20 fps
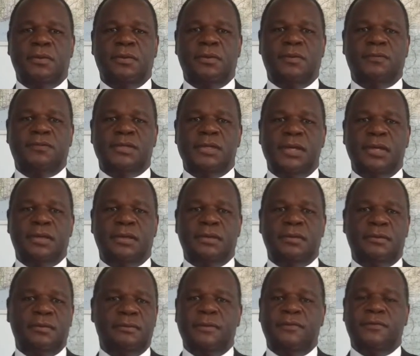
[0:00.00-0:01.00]
We've
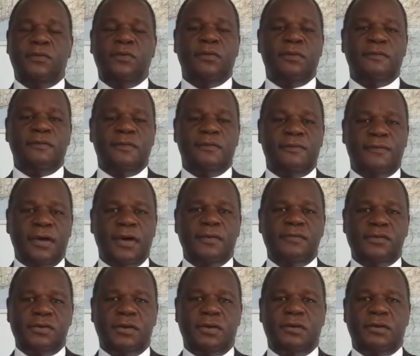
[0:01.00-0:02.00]
taken 4 of the
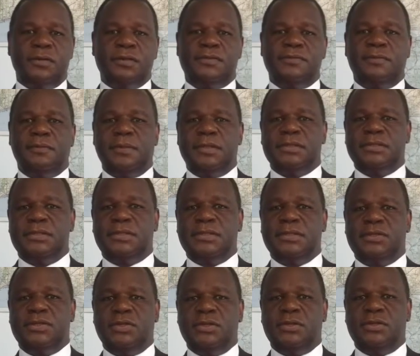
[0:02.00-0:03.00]
5 targets from
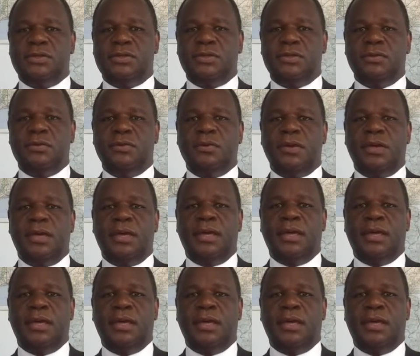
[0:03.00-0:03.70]
SDG 2,